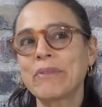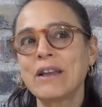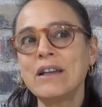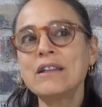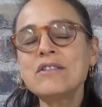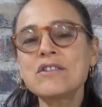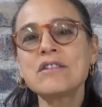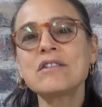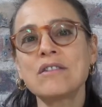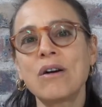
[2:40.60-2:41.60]
it is
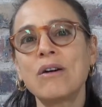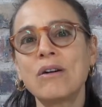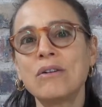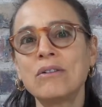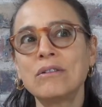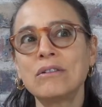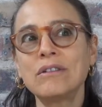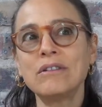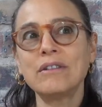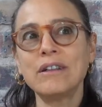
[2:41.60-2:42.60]
just so
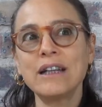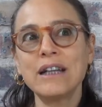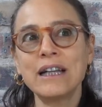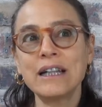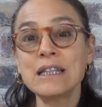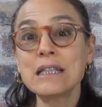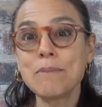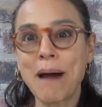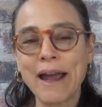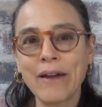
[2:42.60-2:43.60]

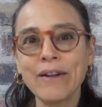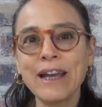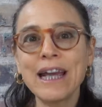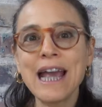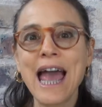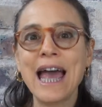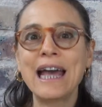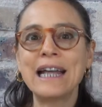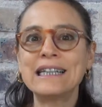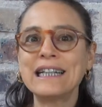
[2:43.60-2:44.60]
inspiring
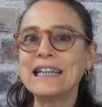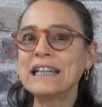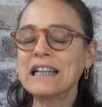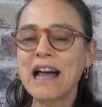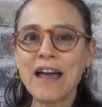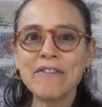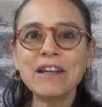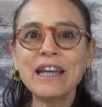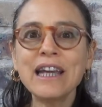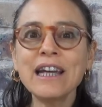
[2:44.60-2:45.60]
and
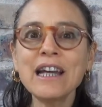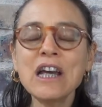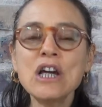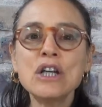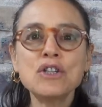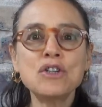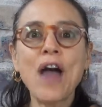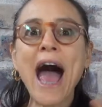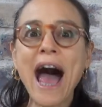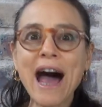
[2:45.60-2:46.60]
enlivening to
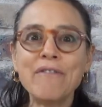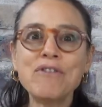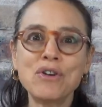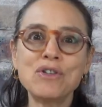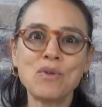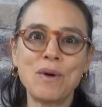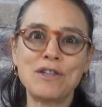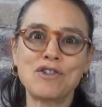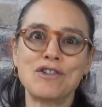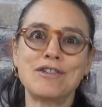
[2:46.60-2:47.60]
have those
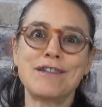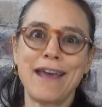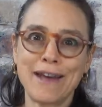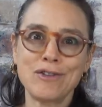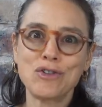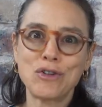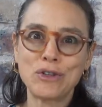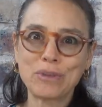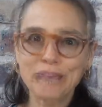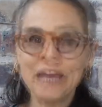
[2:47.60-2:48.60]
questions
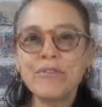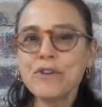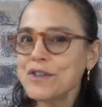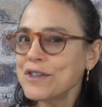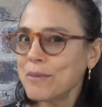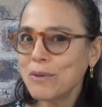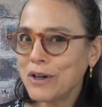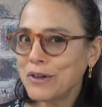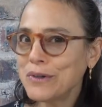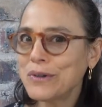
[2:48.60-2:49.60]
answered. If you're
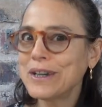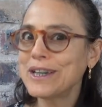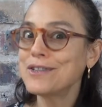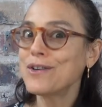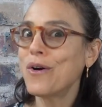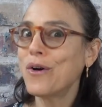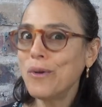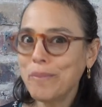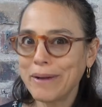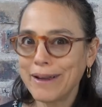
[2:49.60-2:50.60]
someone who is
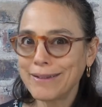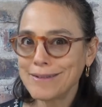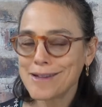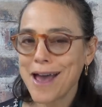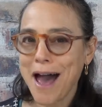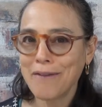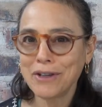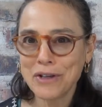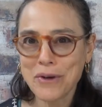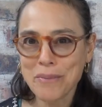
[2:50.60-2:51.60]
open to
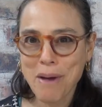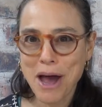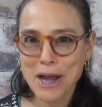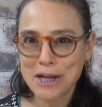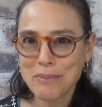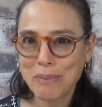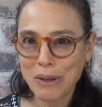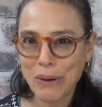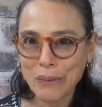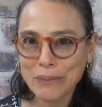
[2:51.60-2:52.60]
having your mind
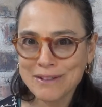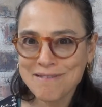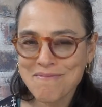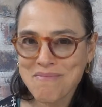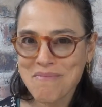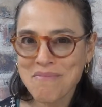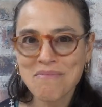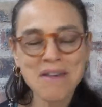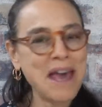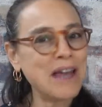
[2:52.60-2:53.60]
blown,
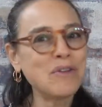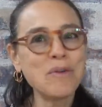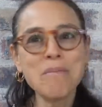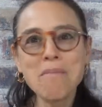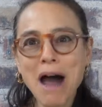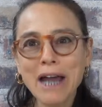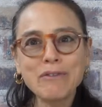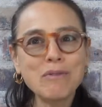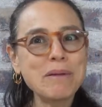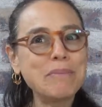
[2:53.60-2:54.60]
then your mind
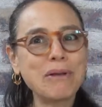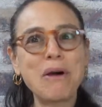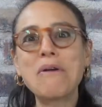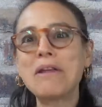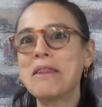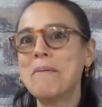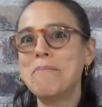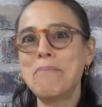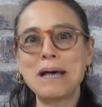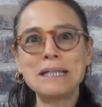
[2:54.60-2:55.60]
will be blown in the
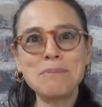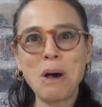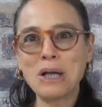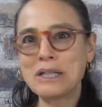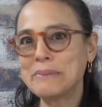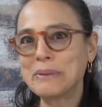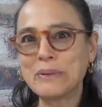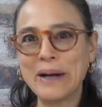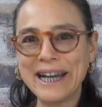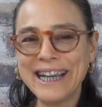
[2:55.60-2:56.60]
best possible
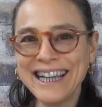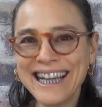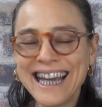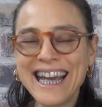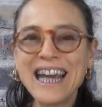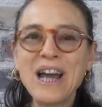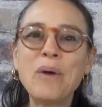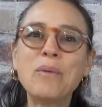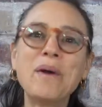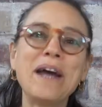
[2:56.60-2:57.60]
way
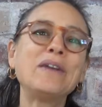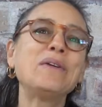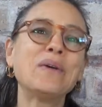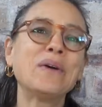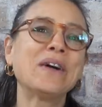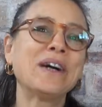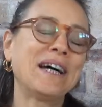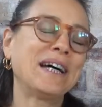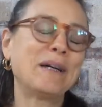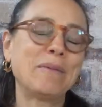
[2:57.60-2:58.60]
when you're
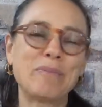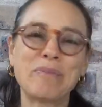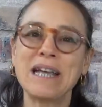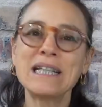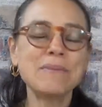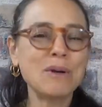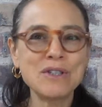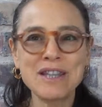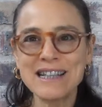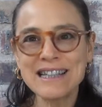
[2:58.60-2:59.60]

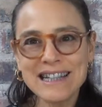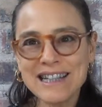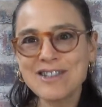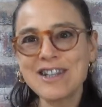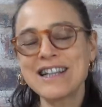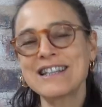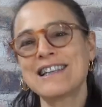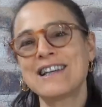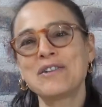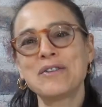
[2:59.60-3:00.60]
exposed to these teachings
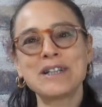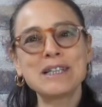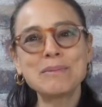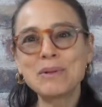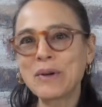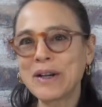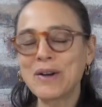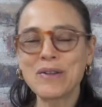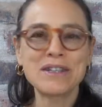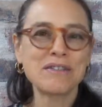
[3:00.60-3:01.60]
and you're exploring
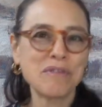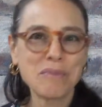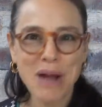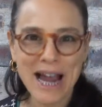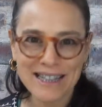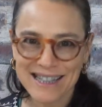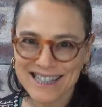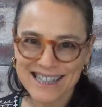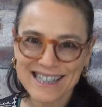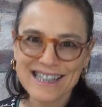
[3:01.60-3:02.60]
all the different
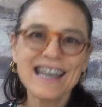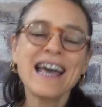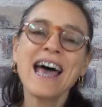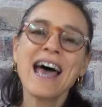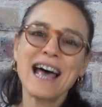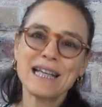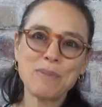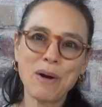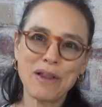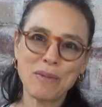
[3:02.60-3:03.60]
practices as
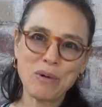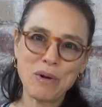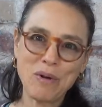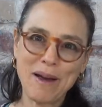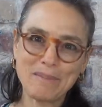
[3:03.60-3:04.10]
part of the program.